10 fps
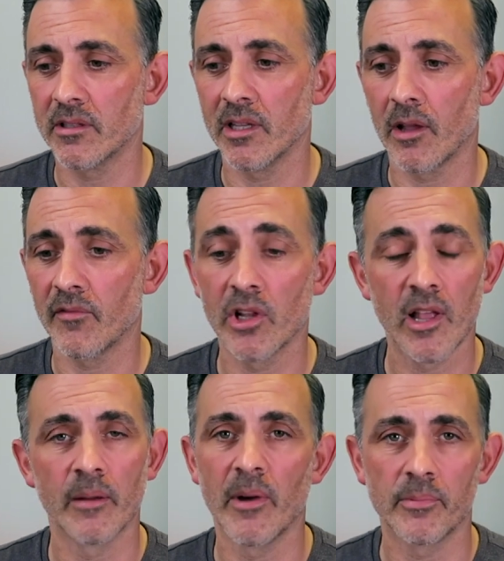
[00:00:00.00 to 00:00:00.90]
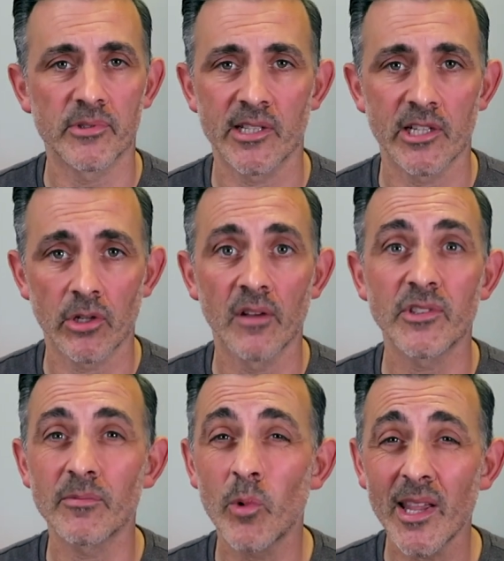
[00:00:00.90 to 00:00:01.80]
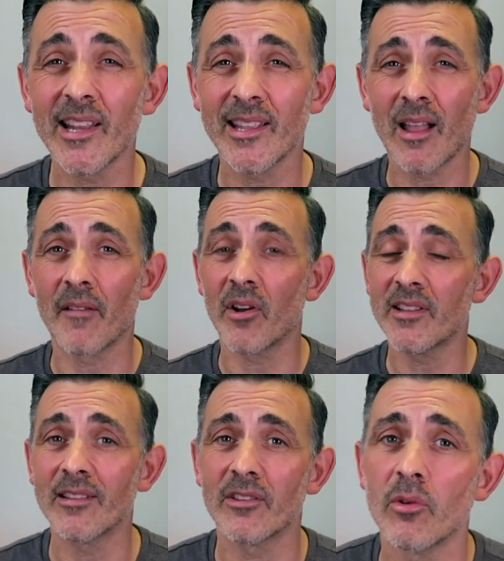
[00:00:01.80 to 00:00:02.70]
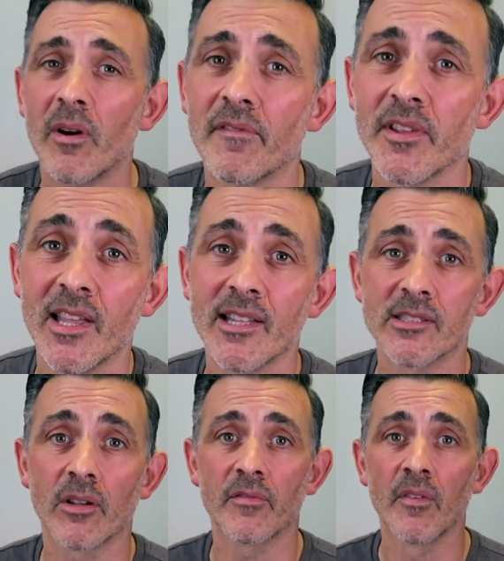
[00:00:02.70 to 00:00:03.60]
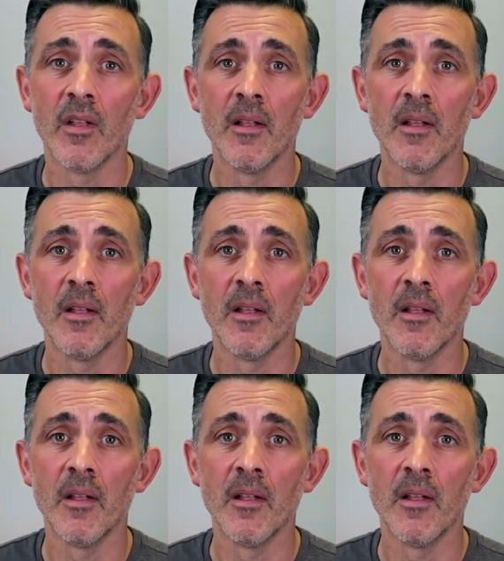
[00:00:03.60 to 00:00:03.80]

you know, if you learn a multiple selection, I've, weirdly enough, I didn't do one for years, and I've,